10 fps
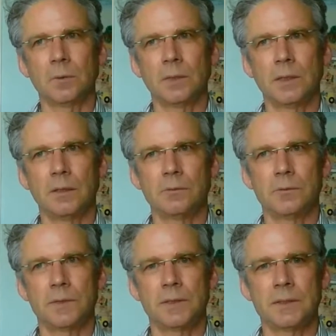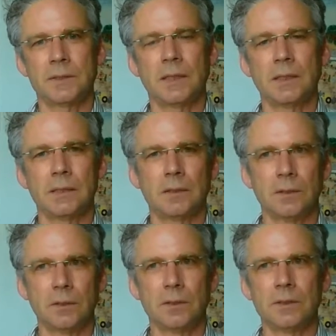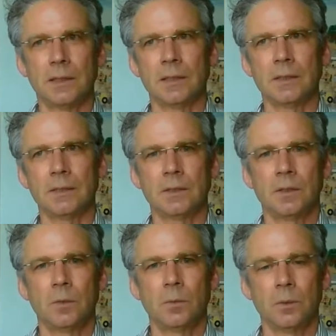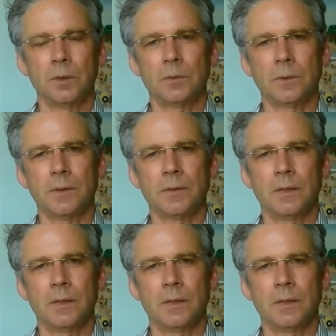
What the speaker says: what they've studied and learned and worked with.